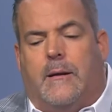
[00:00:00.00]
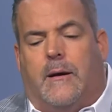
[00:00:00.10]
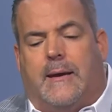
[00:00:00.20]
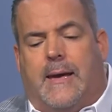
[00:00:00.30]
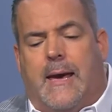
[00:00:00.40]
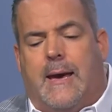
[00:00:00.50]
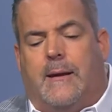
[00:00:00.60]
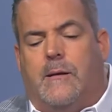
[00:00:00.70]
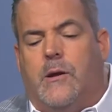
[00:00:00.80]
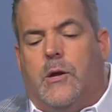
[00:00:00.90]

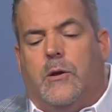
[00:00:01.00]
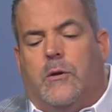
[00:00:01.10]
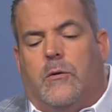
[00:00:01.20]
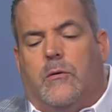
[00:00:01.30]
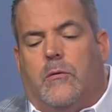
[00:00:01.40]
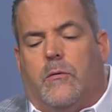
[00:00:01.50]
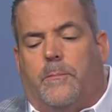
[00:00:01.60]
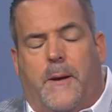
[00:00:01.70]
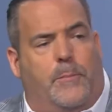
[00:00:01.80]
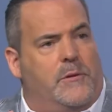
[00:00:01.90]
again,
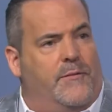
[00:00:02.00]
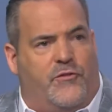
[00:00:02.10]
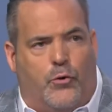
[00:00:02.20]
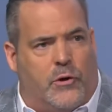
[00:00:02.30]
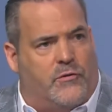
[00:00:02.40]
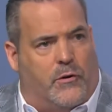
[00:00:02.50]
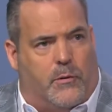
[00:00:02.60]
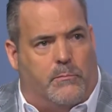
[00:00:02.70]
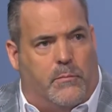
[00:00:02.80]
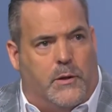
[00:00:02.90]
people live short
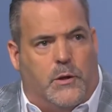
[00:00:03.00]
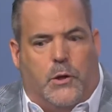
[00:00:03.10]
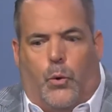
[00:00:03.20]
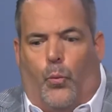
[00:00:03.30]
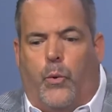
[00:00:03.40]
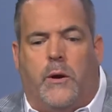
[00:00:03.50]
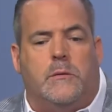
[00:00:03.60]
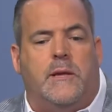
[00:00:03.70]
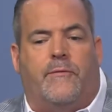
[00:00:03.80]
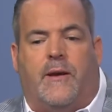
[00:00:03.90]
term. We're
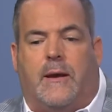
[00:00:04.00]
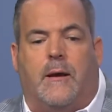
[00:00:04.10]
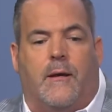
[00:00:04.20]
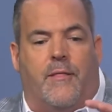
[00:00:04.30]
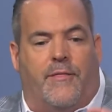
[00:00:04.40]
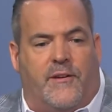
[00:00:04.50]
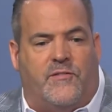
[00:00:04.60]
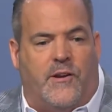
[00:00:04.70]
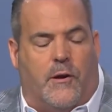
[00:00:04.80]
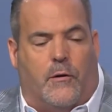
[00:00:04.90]
living
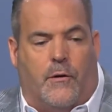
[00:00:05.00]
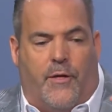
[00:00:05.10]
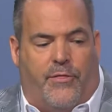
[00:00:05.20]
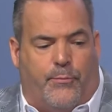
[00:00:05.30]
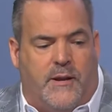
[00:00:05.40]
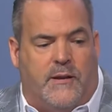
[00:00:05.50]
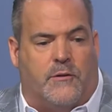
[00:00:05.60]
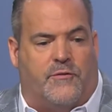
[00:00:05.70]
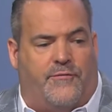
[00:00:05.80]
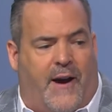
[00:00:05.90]
this year, 3
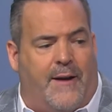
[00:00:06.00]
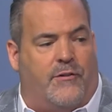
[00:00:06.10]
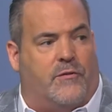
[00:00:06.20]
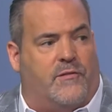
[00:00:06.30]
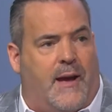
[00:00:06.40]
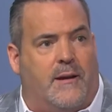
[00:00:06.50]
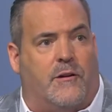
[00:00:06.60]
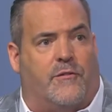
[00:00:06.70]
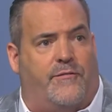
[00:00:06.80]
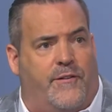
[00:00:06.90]
years, 5 years, 10
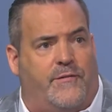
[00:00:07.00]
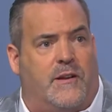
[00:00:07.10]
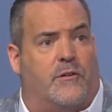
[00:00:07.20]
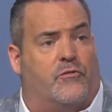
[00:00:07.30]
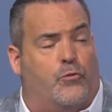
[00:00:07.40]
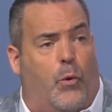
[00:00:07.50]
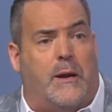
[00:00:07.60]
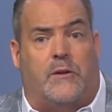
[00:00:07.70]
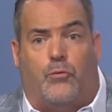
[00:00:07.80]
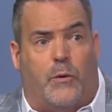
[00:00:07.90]
years, 15 years,
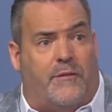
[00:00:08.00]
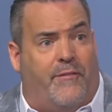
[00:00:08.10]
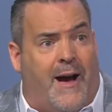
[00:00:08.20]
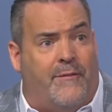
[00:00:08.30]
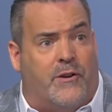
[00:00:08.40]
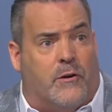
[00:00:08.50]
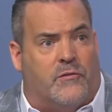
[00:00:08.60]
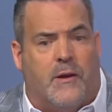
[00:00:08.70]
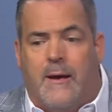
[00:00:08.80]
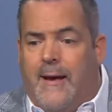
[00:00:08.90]
20 and 25 years.
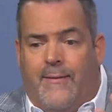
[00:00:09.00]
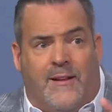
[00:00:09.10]
And that's